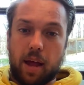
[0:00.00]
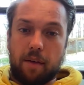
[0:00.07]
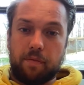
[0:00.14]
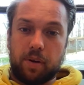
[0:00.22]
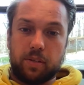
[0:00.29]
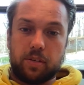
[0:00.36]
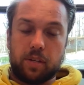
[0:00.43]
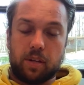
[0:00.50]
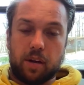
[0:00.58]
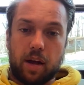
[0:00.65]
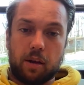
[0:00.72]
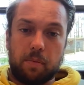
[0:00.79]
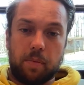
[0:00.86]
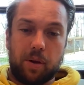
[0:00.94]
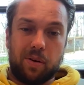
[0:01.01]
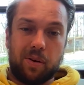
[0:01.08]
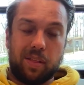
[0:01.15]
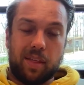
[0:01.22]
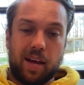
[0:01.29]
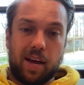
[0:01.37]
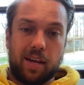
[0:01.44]
evidence in the documentary
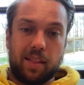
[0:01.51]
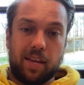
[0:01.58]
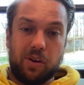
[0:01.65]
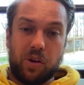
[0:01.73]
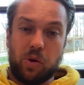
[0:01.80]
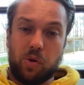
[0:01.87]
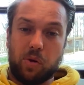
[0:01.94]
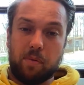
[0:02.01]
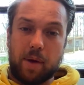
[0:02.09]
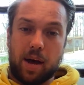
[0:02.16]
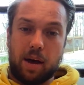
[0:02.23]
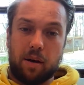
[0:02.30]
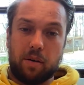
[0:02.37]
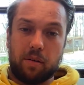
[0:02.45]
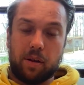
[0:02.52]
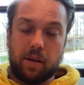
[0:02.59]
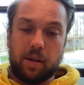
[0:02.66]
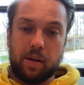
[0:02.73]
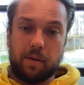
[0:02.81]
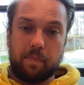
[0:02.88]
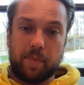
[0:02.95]
that they knew about
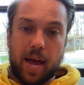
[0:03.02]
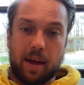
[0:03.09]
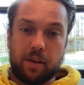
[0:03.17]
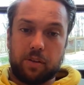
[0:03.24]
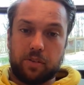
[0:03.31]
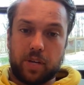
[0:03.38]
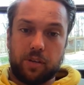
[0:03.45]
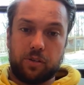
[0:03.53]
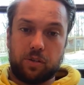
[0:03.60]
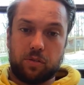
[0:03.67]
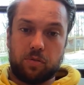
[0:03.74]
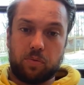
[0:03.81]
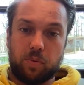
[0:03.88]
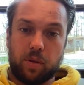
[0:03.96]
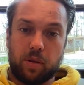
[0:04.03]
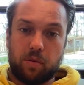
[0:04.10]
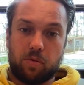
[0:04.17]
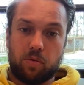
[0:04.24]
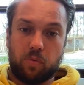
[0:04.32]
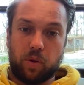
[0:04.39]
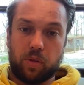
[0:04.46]
um, the accusations
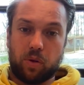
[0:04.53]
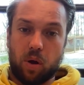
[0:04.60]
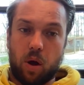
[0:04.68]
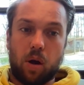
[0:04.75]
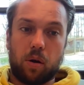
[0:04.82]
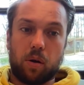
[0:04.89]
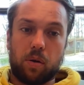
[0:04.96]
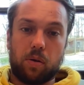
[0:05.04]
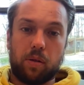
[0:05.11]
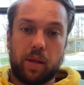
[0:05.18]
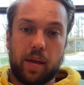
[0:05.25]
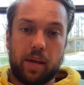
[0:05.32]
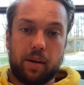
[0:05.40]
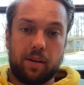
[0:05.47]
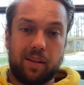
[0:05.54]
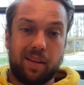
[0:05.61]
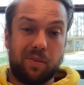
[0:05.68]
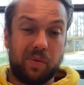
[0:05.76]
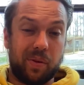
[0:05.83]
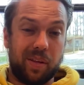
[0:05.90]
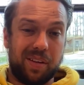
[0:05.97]
with with Carl and
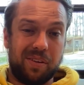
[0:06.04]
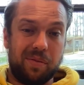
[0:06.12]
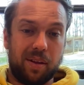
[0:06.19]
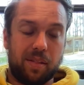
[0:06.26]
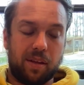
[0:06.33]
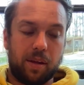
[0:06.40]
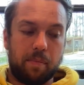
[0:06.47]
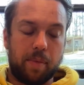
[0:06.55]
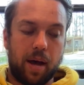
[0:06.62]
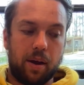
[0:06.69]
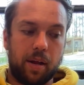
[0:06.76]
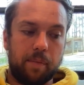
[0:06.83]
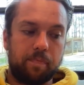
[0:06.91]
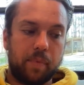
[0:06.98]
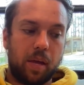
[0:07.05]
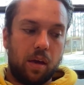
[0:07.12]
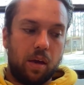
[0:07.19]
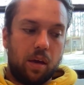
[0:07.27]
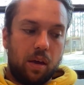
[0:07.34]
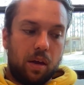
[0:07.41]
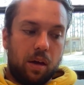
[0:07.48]
didn't really do anything about it.
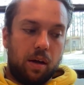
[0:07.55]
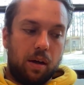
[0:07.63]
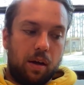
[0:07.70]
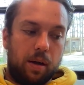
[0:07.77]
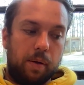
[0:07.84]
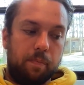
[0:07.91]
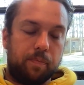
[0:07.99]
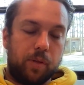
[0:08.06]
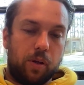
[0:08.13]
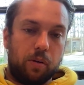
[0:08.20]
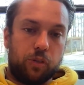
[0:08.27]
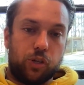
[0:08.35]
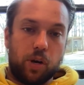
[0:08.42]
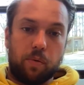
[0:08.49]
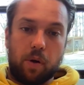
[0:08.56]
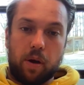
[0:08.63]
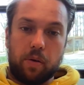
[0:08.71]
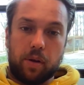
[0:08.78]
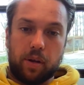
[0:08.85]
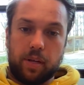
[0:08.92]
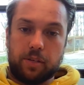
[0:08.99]
Um, you know, Joe
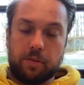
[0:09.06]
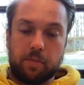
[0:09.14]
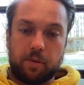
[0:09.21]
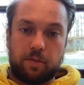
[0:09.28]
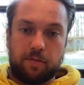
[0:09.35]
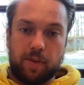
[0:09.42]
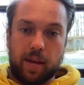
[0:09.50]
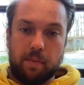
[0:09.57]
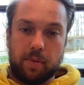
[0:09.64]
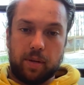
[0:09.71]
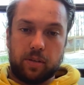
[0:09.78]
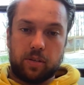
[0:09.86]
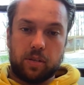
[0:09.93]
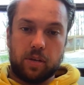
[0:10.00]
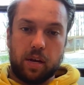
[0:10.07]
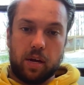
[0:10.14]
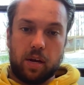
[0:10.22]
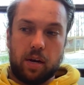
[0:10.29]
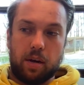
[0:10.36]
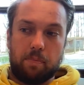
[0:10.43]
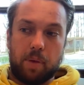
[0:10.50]
Rogan, he's the most famous
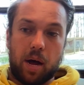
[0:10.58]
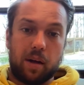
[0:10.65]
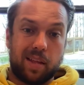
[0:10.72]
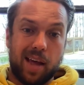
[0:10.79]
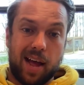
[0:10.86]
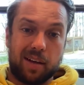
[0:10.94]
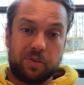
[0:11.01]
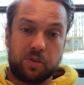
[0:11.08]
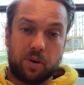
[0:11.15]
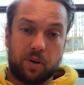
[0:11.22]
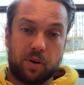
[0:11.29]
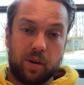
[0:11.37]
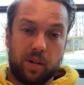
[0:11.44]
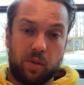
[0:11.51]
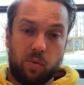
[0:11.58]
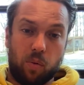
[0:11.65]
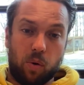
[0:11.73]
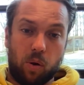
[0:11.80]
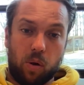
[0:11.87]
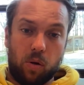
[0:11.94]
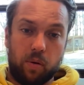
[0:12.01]
uh, podcaster in the
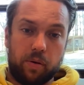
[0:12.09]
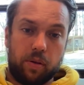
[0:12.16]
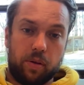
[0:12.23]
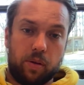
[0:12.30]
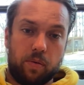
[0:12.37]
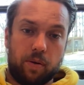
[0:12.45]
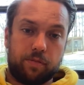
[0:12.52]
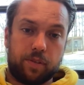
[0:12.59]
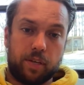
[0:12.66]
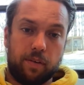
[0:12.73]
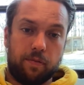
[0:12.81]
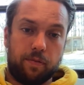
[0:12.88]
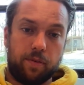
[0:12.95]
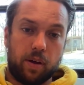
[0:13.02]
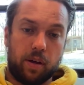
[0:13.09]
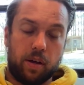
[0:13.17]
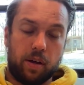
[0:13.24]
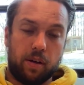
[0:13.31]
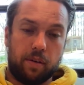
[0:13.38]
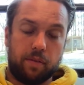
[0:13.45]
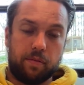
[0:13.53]
world, UFC
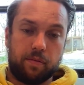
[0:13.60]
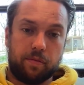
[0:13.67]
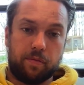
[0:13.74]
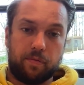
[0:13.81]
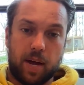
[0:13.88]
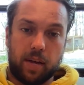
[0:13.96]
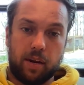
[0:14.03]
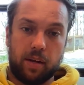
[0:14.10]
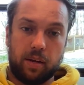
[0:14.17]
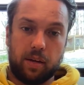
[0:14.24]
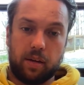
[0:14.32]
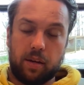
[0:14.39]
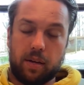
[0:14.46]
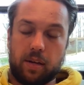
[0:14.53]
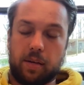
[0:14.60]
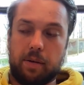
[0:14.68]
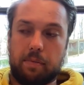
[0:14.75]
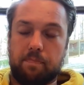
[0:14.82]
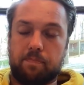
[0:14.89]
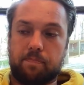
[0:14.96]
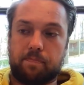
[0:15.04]
uh, fighting
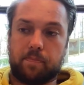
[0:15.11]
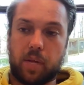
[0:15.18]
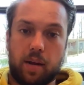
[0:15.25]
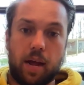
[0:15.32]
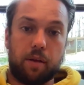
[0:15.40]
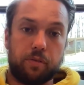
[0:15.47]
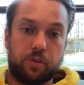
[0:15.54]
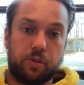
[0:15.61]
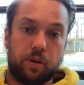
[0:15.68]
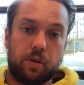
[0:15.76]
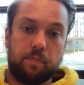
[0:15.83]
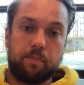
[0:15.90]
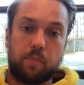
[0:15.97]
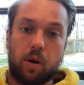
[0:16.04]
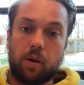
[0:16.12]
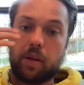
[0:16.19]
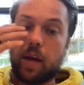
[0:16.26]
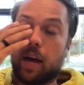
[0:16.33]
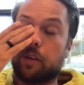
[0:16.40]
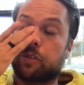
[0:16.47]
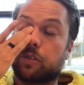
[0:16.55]
um, announcer,
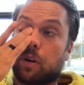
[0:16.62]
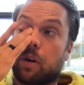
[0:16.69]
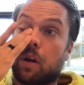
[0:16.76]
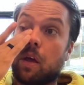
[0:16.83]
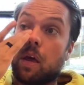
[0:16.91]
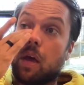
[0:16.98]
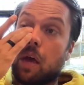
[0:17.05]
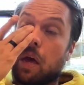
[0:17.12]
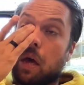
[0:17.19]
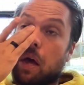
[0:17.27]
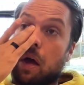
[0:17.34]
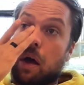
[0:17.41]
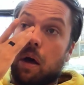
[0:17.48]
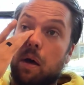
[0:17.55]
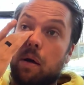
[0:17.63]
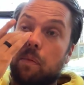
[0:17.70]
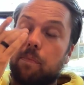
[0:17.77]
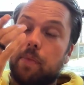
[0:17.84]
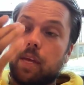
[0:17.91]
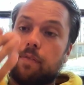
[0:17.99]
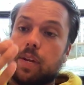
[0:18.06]
broadcaster.
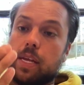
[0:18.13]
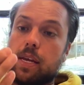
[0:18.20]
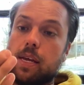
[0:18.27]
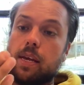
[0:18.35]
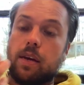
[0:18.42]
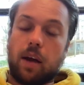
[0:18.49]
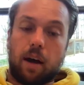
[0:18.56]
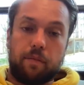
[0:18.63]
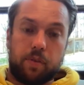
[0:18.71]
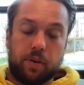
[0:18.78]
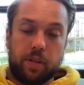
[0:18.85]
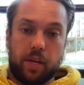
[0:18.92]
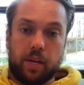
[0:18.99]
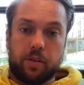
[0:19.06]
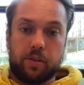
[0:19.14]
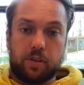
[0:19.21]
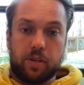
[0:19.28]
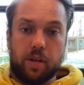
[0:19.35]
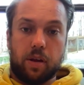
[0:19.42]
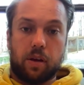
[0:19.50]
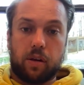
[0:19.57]
Um, even he covered this
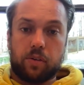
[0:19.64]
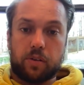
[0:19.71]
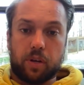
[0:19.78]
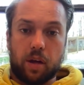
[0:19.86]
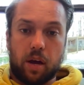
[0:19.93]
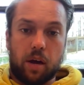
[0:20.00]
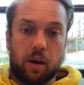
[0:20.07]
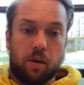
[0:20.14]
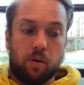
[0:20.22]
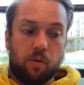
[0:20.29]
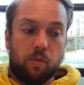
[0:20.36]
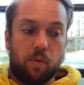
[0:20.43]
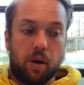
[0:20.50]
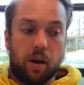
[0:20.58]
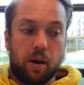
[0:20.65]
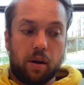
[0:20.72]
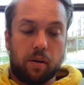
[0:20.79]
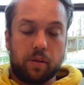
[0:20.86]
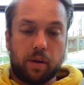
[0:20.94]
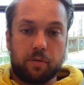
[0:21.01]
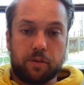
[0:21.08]
years ago,
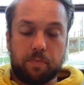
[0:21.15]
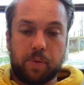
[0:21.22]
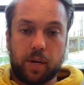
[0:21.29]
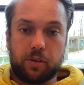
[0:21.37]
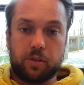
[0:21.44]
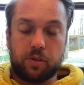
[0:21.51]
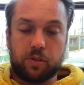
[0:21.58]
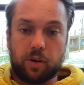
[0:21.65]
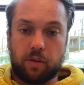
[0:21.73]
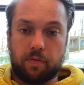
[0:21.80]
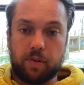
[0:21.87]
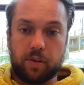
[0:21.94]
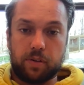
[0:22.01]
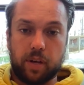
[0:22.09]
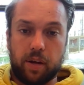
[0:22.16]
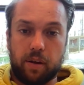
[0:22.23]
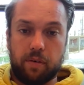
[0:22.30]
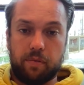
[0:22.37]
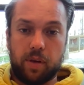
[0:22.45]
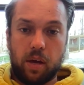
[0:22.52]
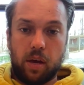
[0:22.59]
where there was a picture that surfaced
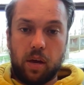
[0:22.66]
of